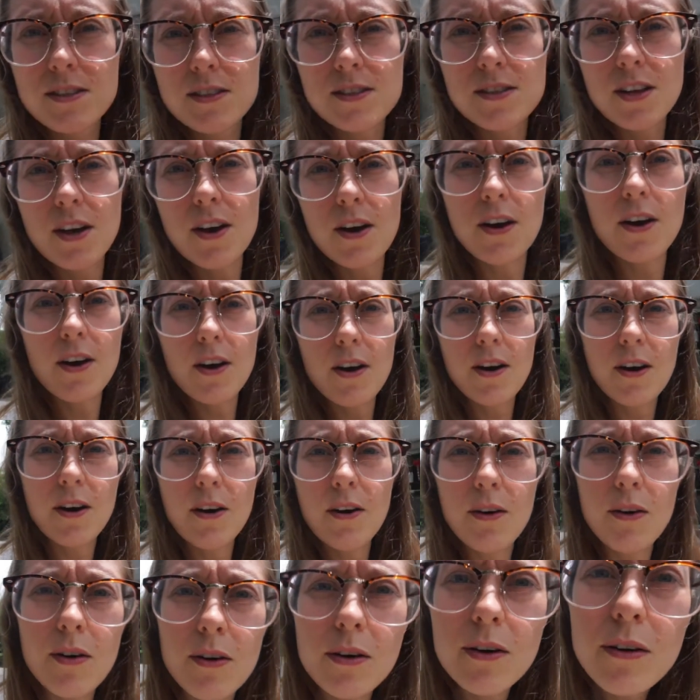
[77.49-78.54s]
So
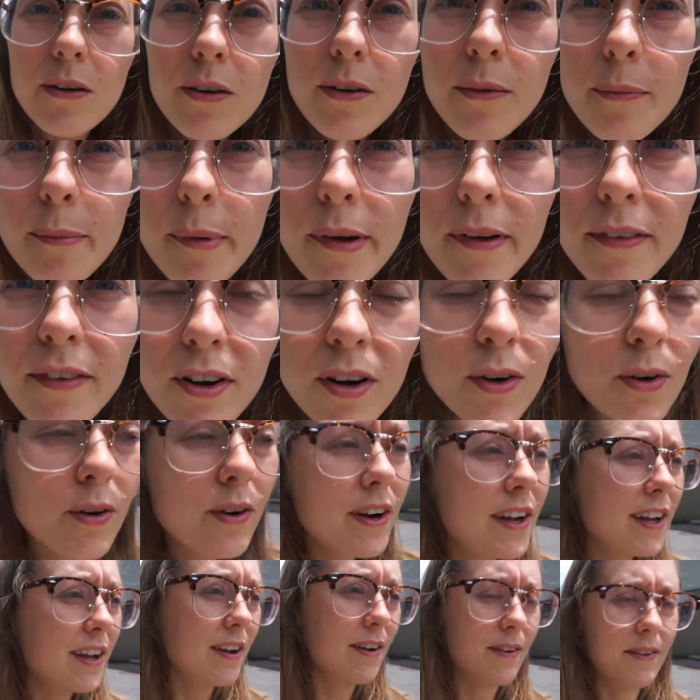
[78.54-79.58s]
am oh, oh, I
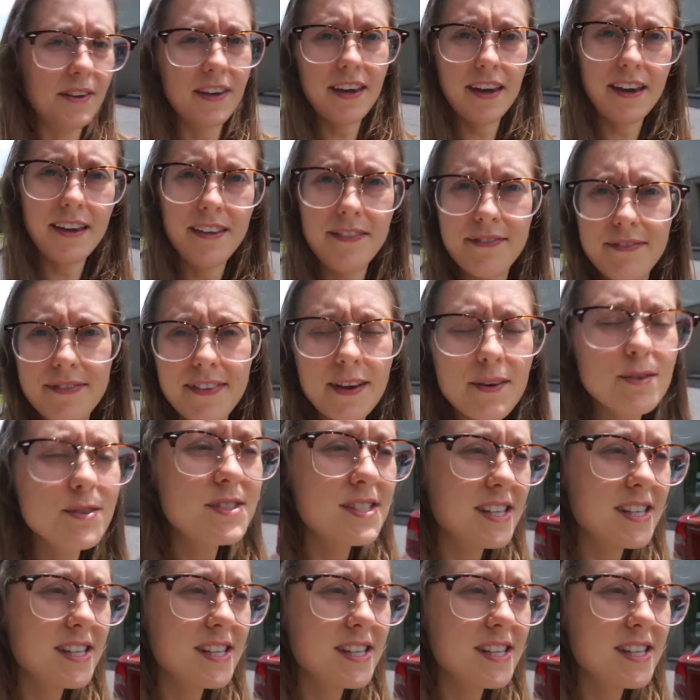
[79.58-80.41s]
recording? Oh, yeah. That was